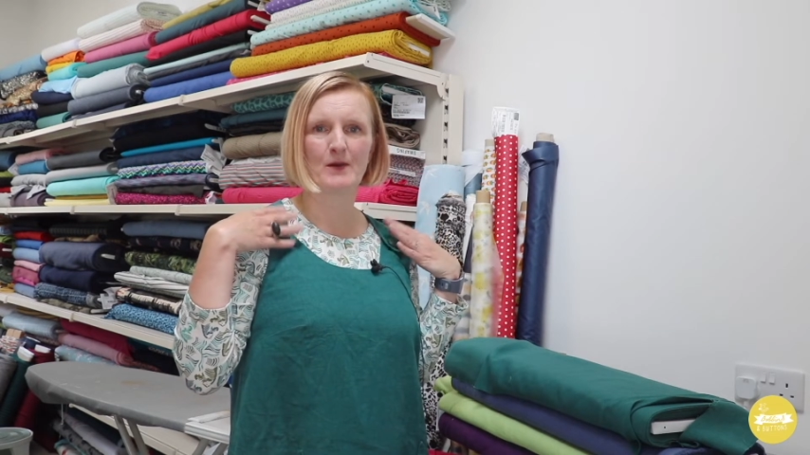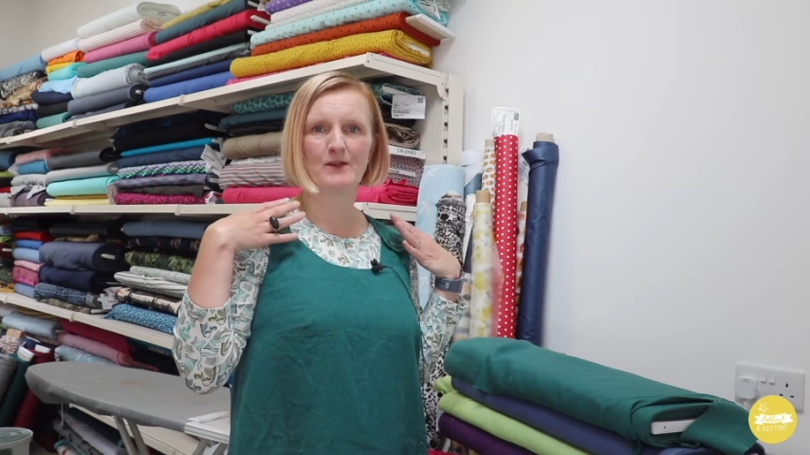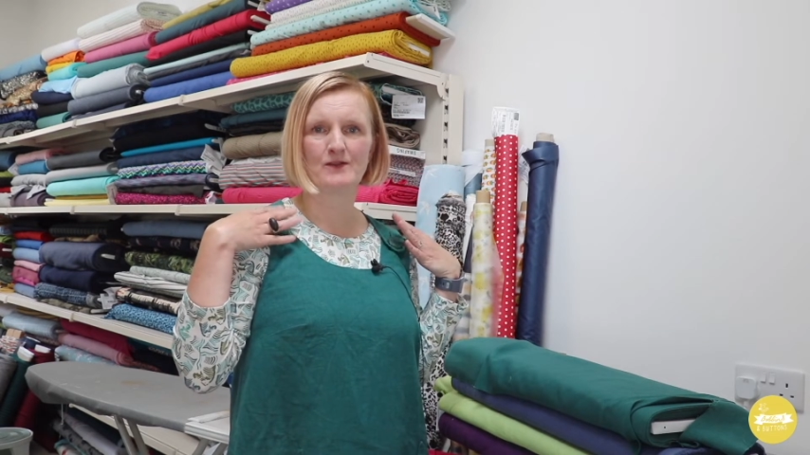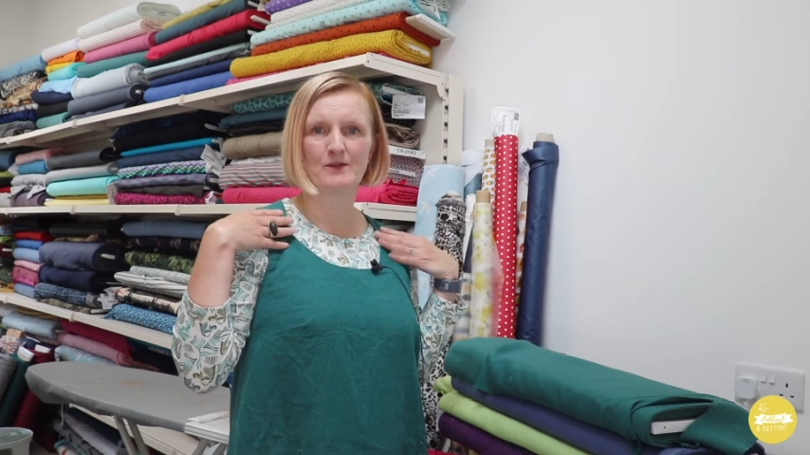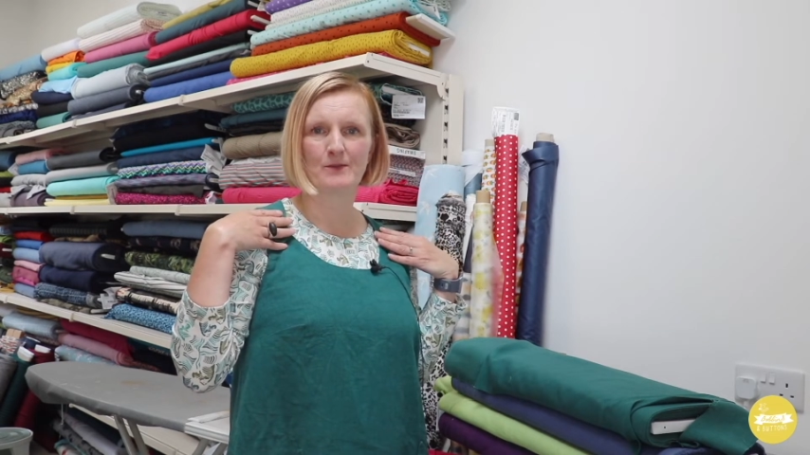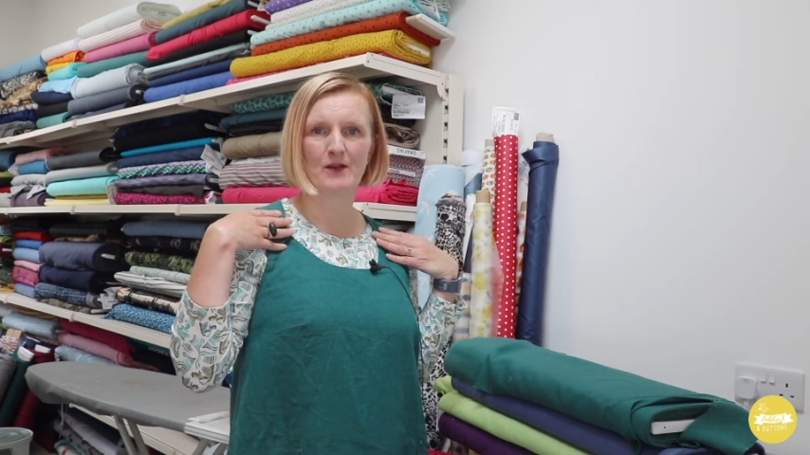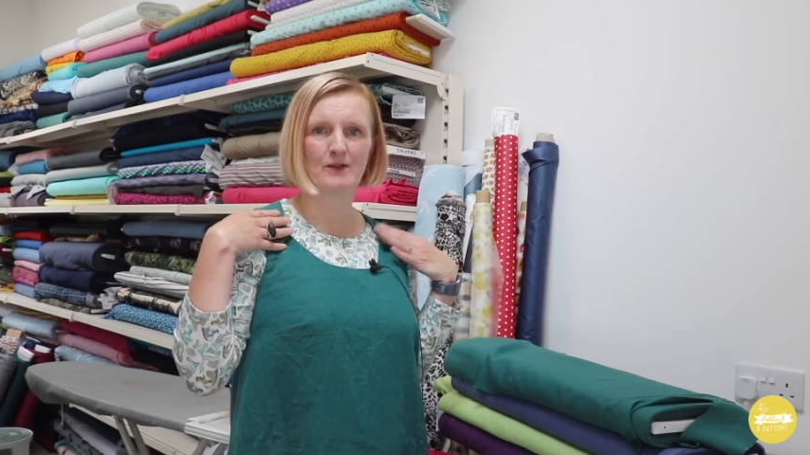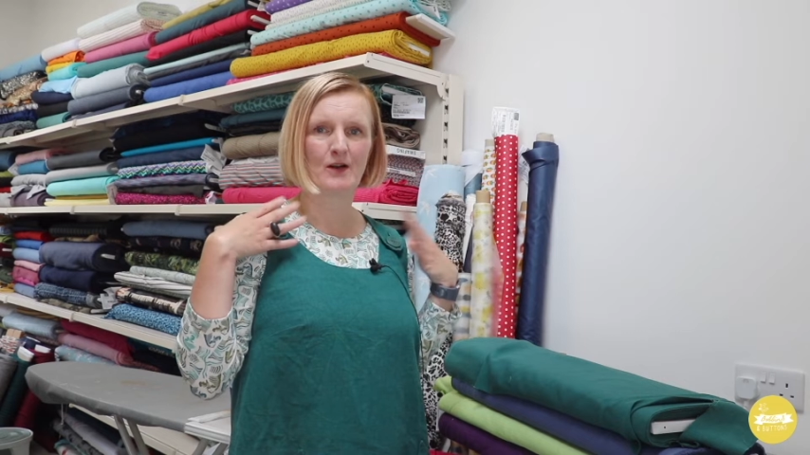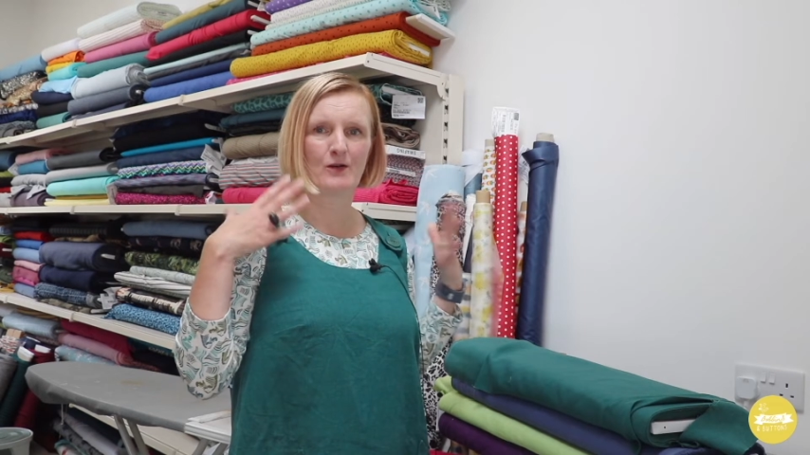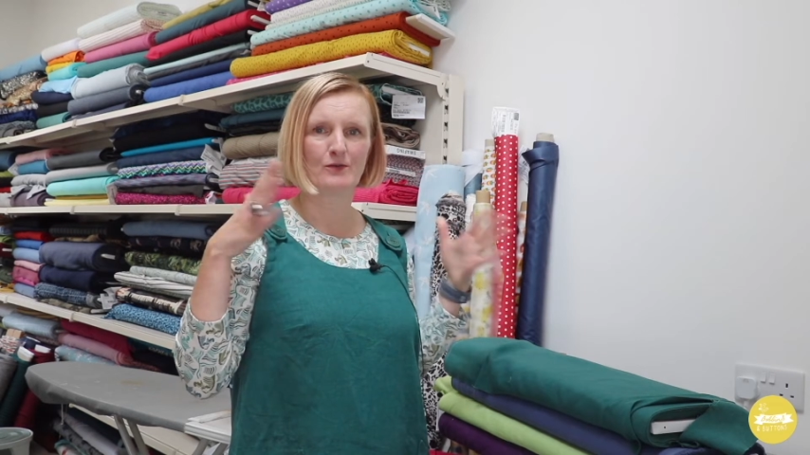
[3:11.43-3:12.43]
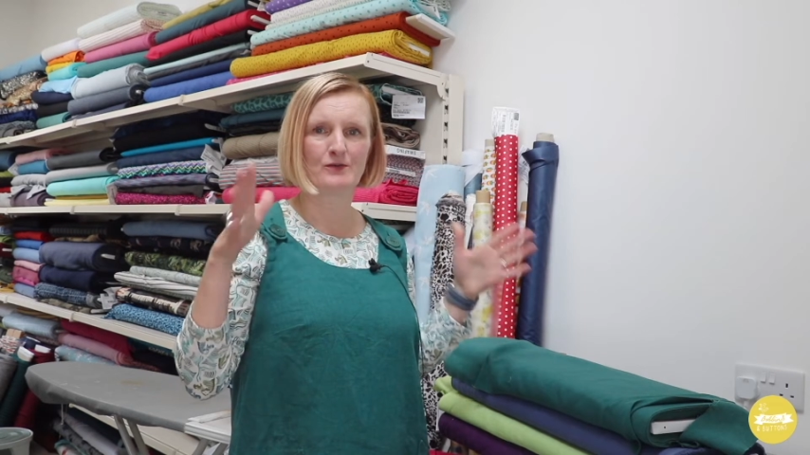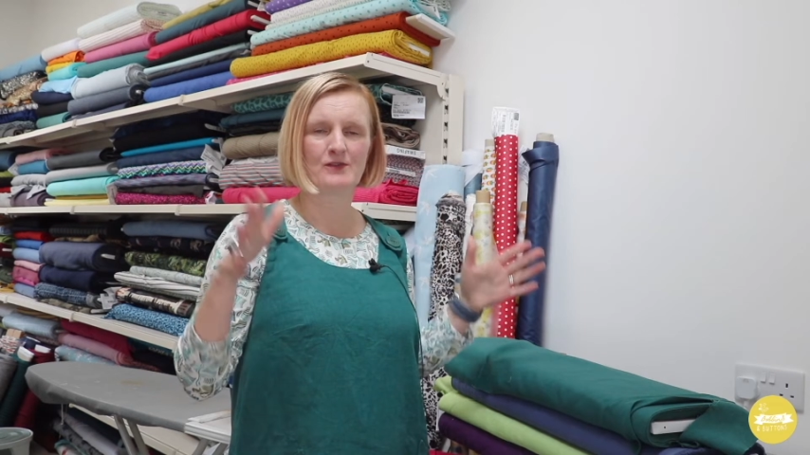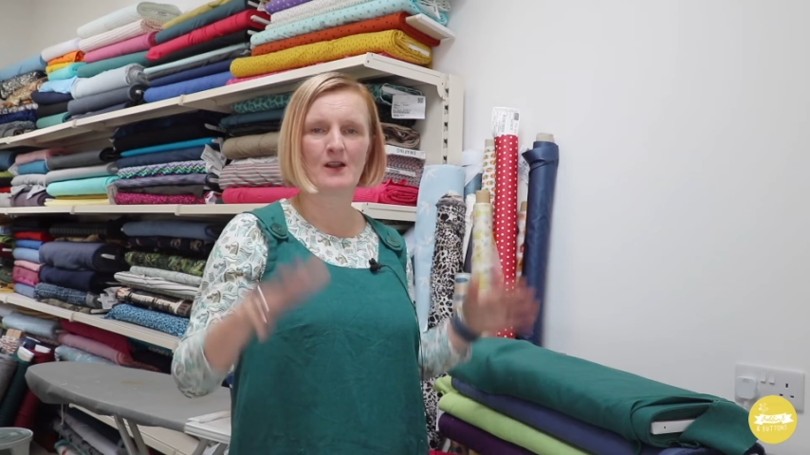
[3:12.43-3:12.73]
buttons and buttonholes,